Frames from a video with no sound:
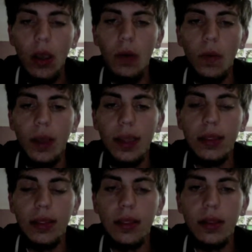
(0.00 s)

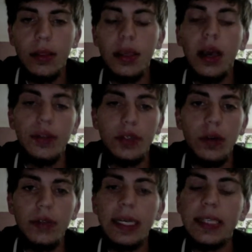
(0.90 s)
With the
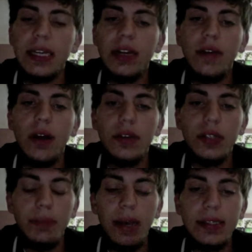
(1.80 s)
undertones, like I said, of other
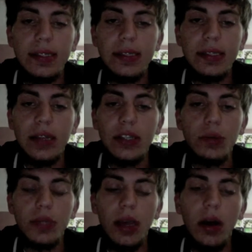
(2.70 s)
spices. Not sure
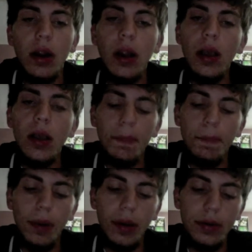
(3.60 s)
what they are.
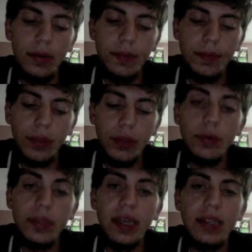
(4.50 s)
But through
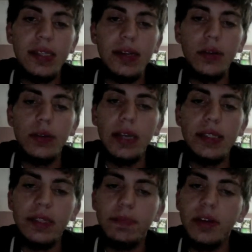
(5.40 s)
taste, it also has
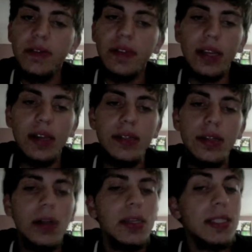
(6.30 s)
this bit of like a
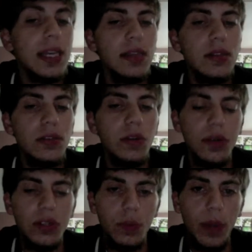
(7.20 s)
nutty taste to it
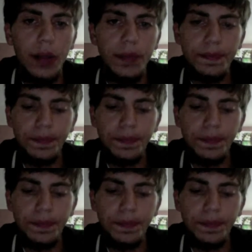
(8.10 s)
as well.